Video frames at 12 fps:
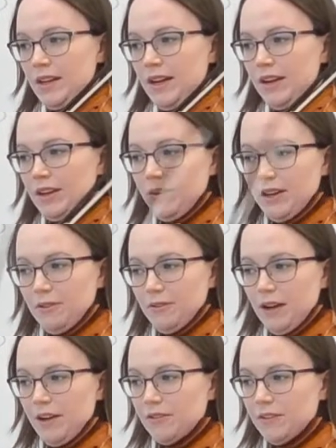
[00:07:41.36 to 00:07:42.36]
Now get ready
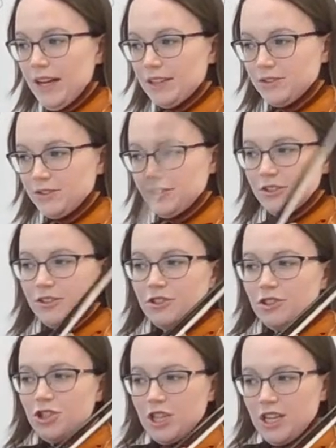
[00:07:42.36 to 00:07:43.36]
for F natural.
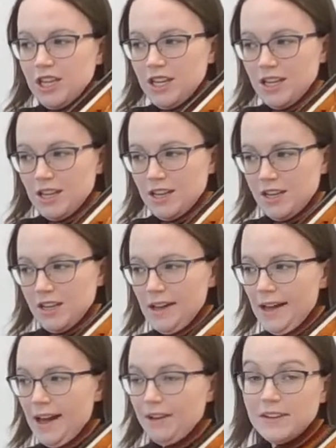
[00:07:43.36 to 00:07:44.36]
G,
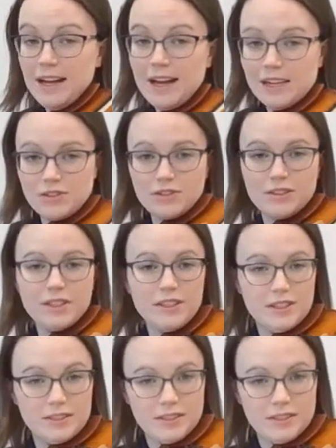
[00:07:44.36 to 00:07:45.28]
F natural.